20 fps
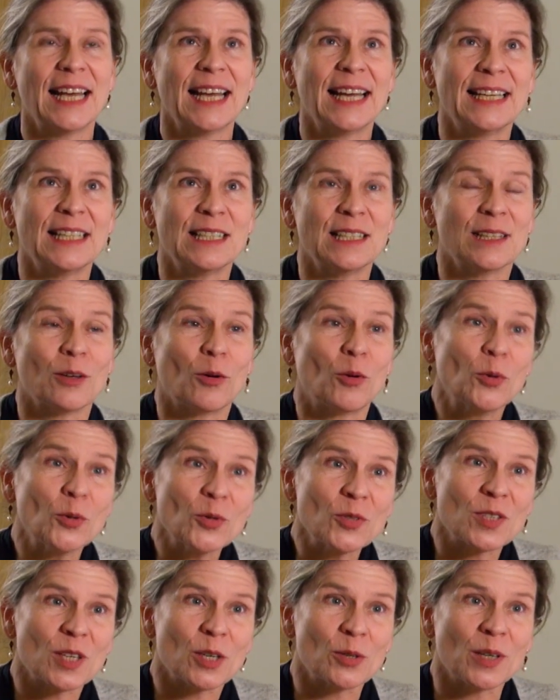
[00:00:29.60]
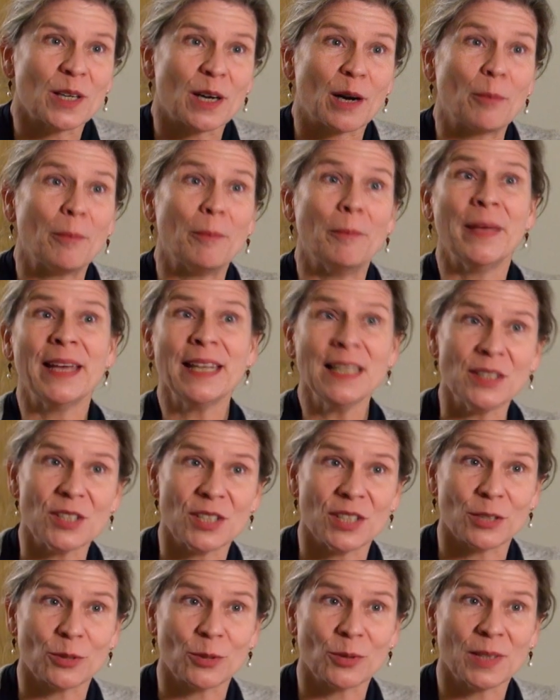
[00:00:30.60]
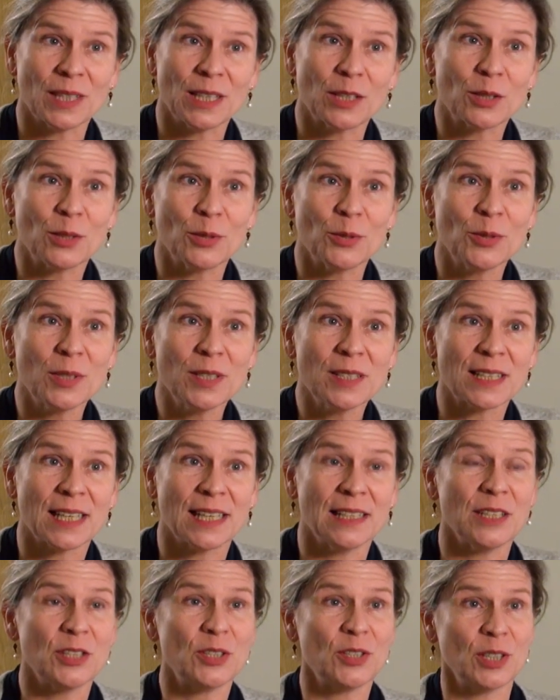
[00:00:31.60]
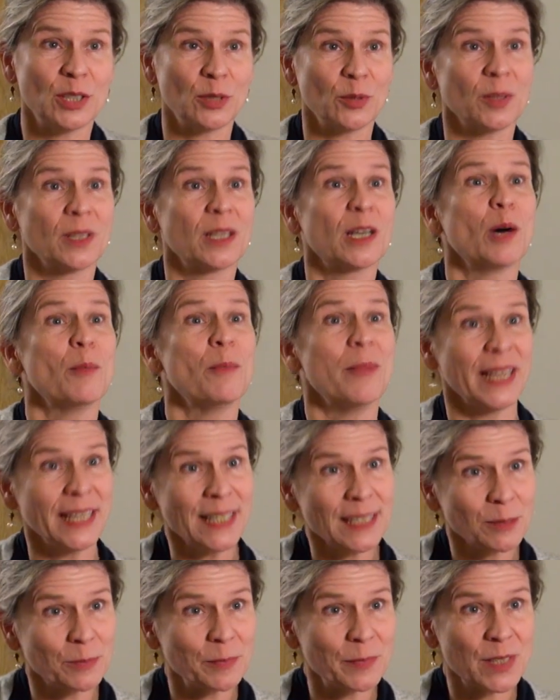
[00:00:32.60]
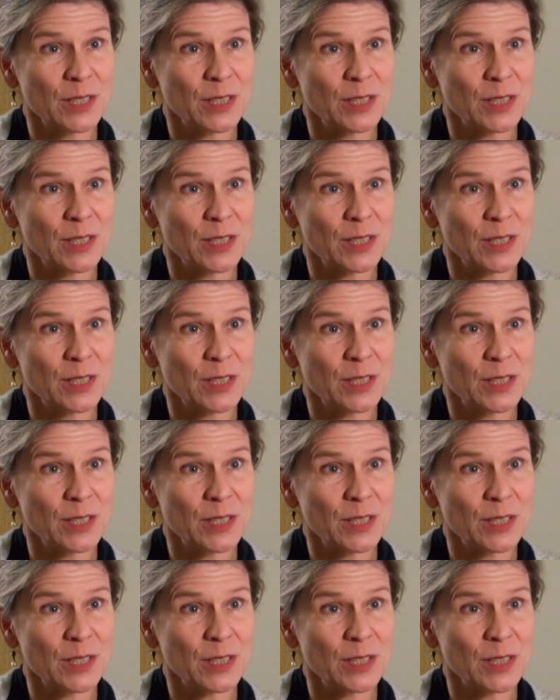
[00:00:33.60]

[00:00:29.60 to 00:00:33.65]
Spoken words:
And also there are many children included, and these children come back.